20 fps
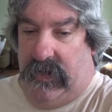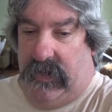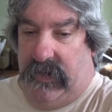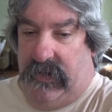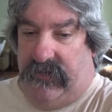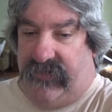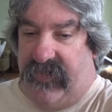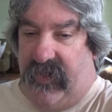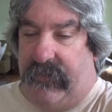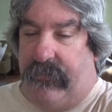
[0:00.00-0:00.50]

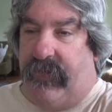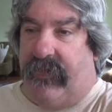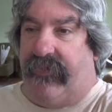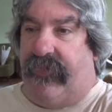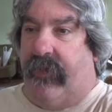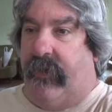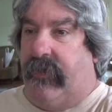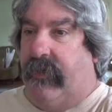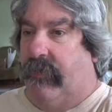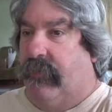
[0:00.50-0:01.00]
and take my
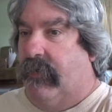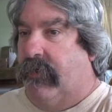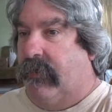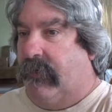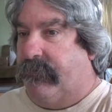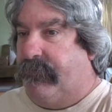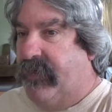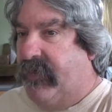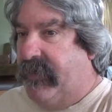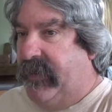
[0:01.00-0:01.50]
son to
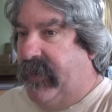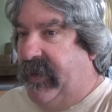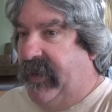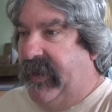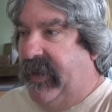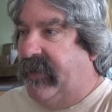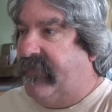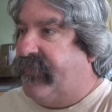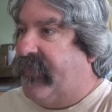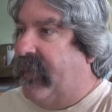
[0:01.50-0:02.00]
work. But yeah,
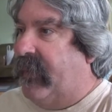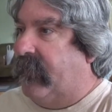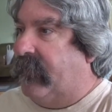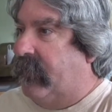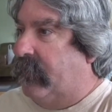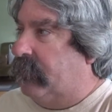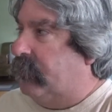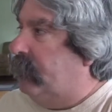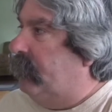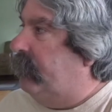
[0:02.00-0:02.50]
that's how
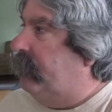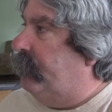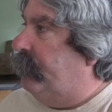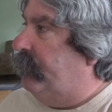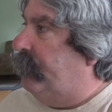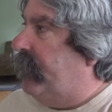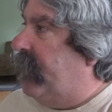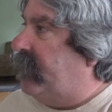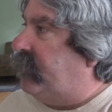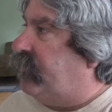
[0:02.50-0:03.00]
the
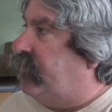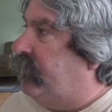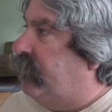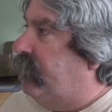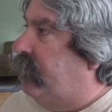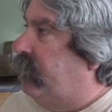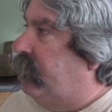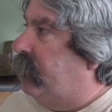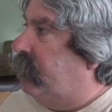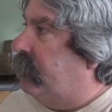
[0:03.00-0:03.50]
my
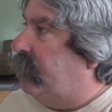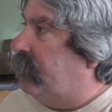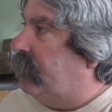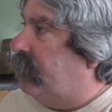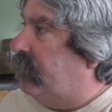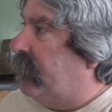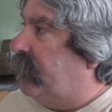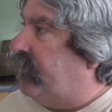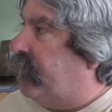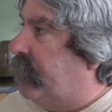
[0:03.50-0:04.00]

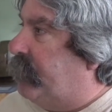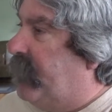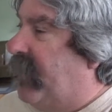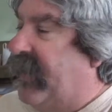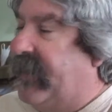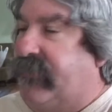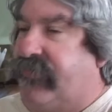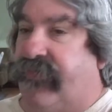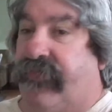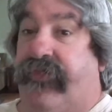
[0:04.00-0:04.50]
rest of
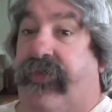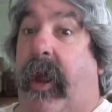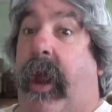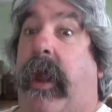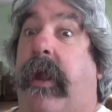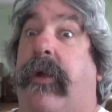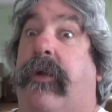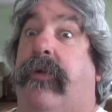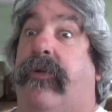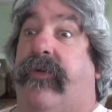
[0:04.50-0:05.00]
my
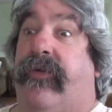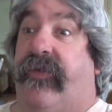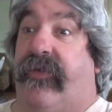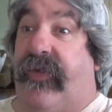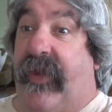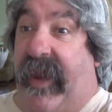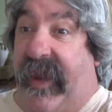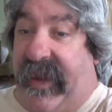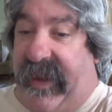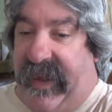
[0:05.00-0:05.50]

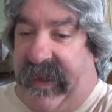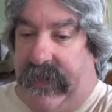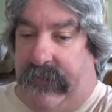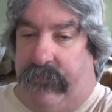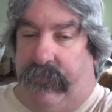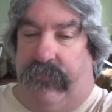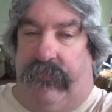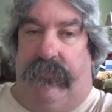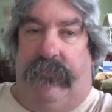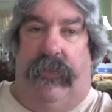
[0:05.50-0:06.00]
Tuesday
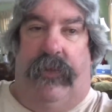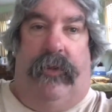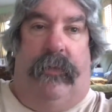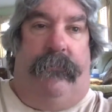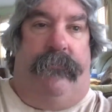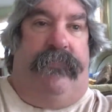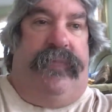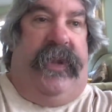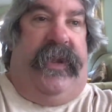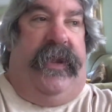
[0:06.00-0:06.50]
will
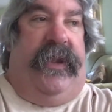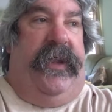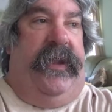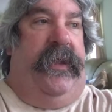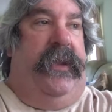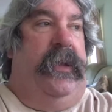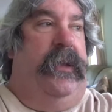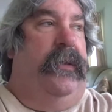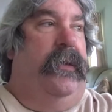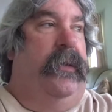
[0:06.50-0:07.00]
be